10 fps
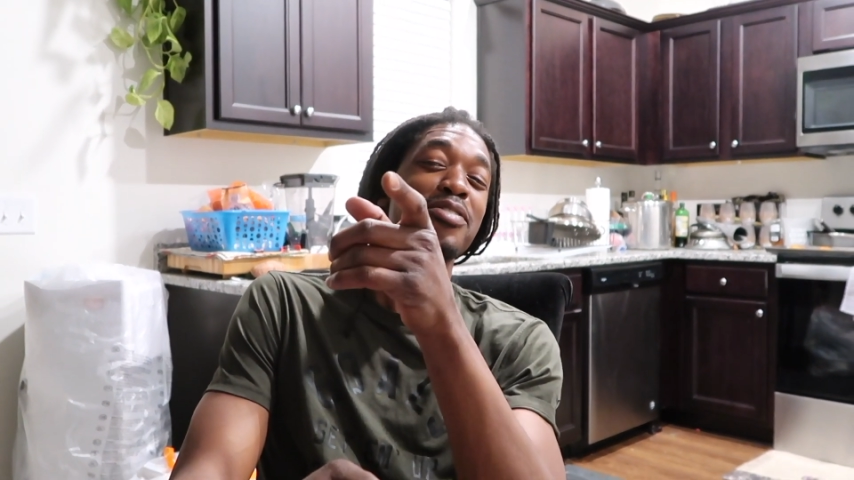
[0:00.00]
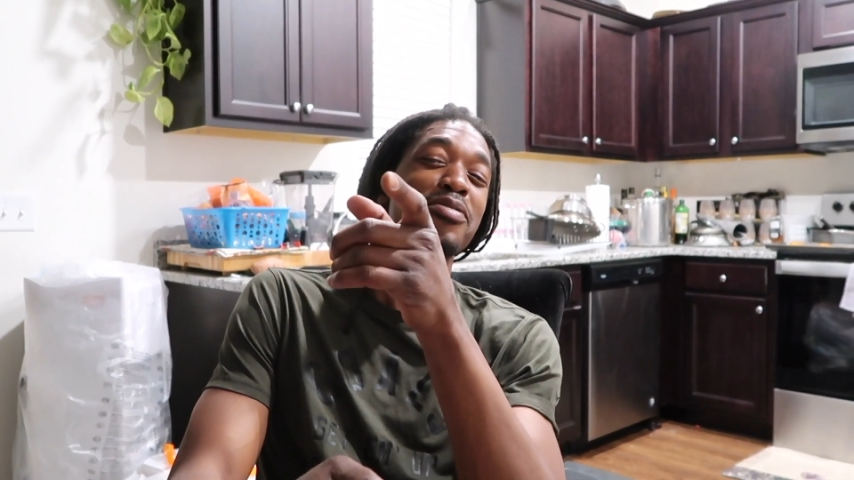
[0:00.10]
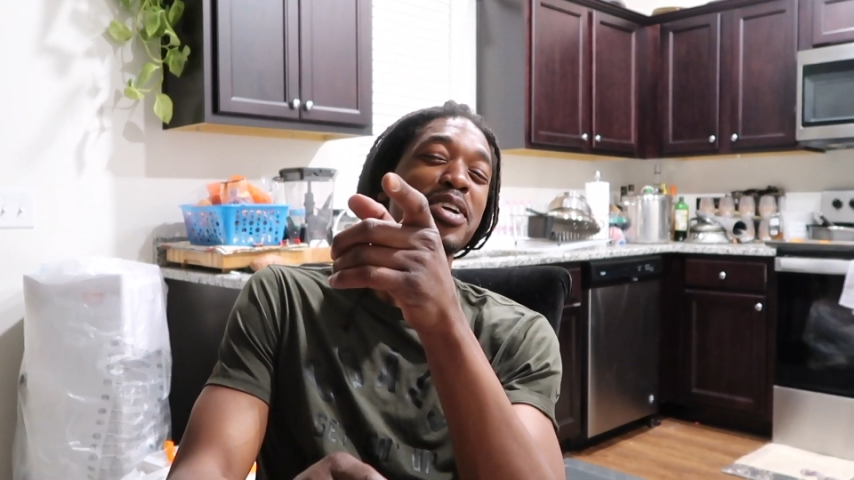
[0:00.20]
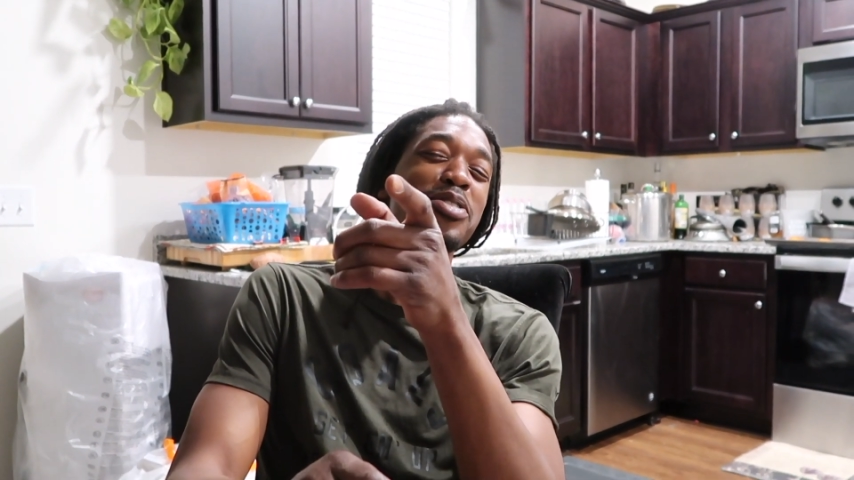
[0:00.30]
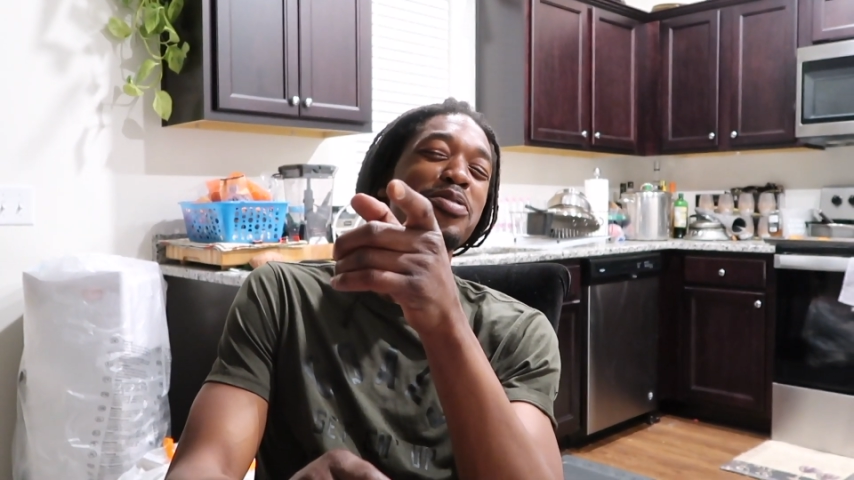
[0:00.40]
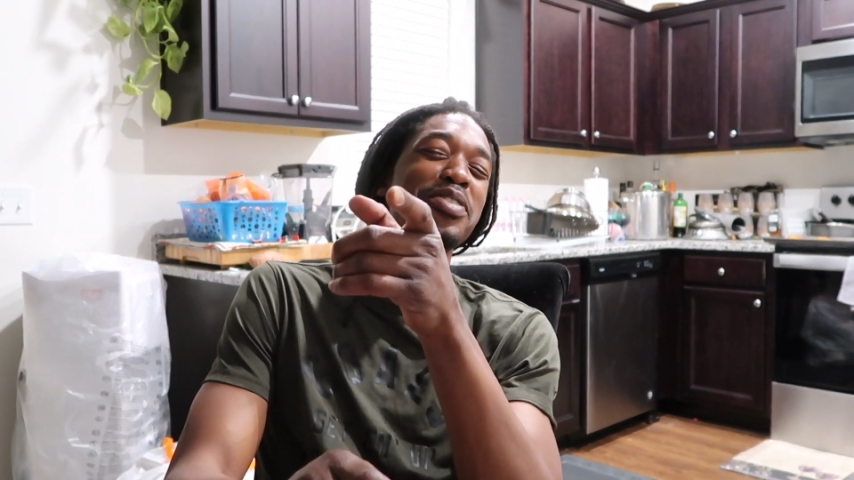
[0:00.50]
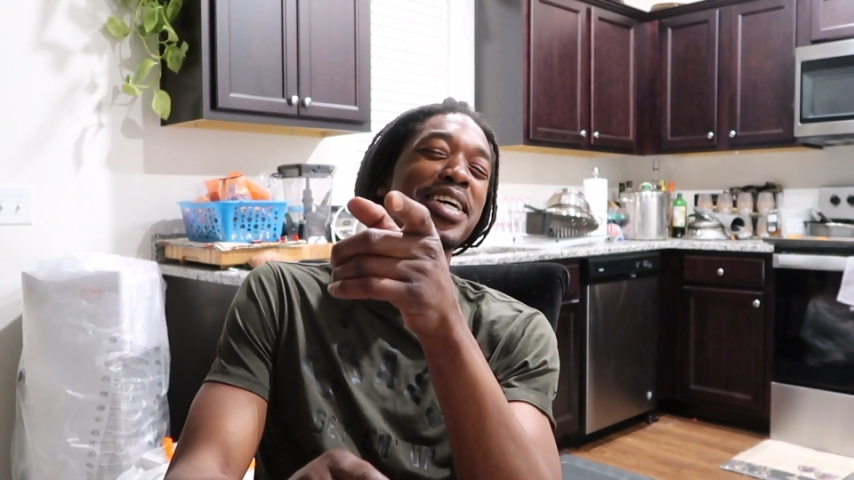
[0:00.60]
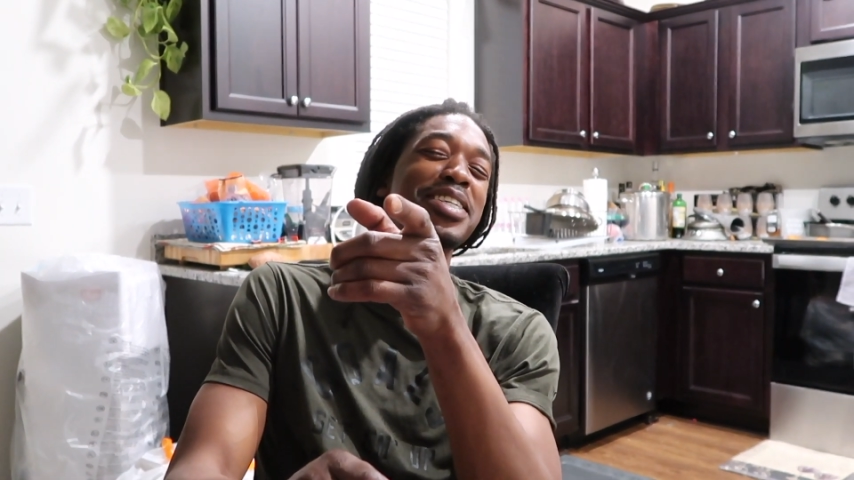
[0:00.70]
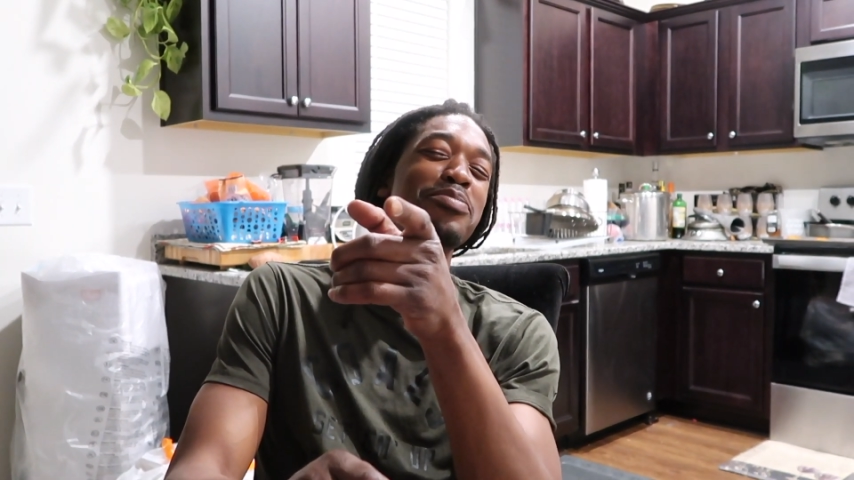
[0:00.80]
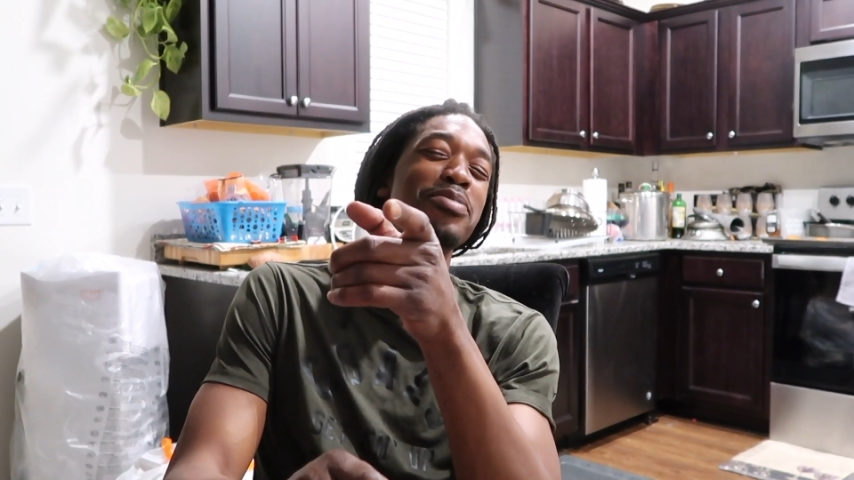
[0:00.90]
The
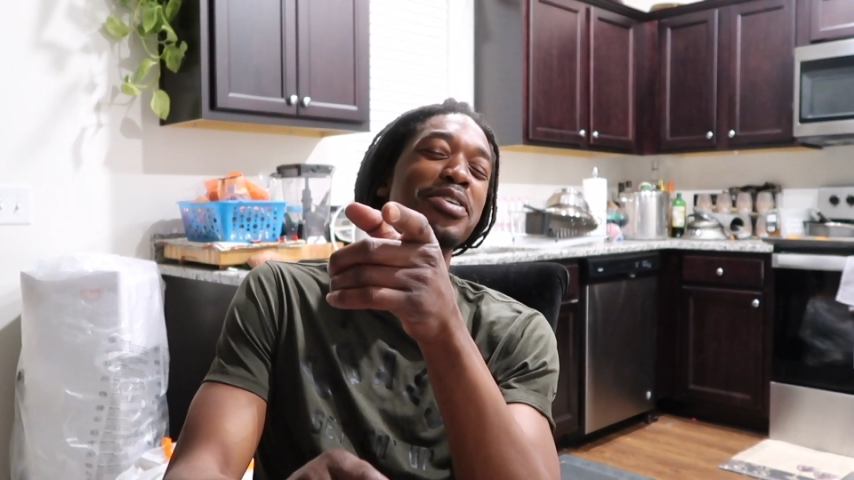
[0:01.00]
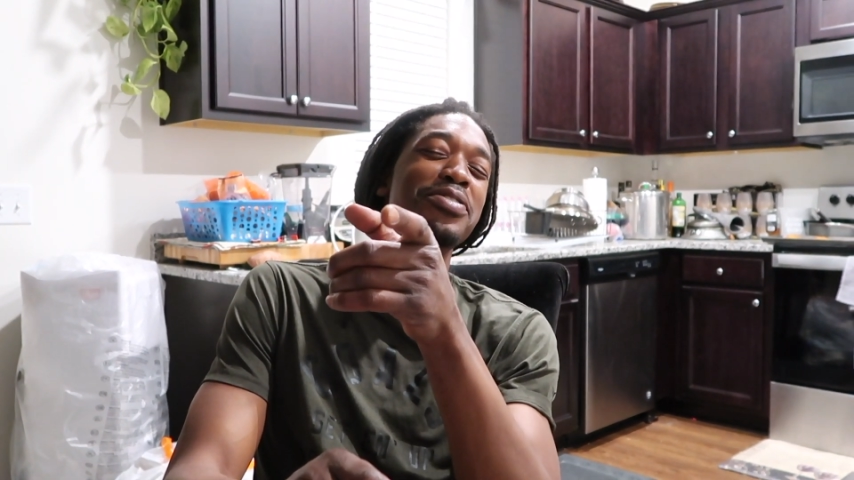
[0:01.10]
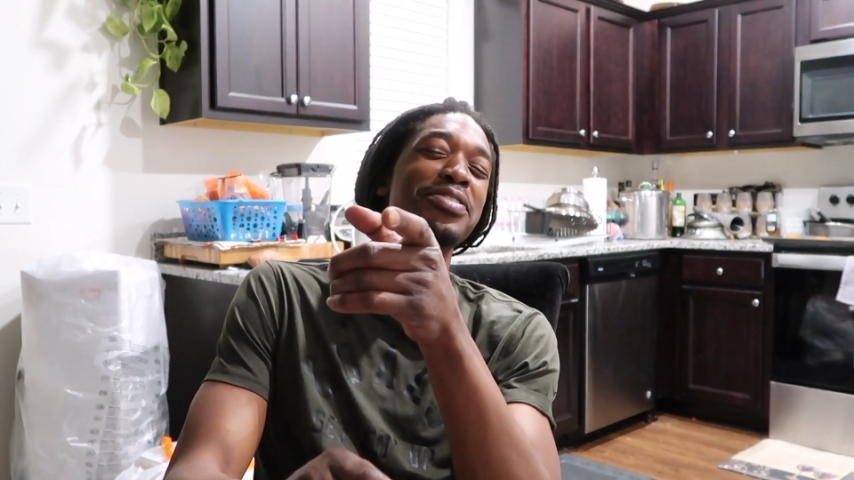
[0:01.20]
notification bell.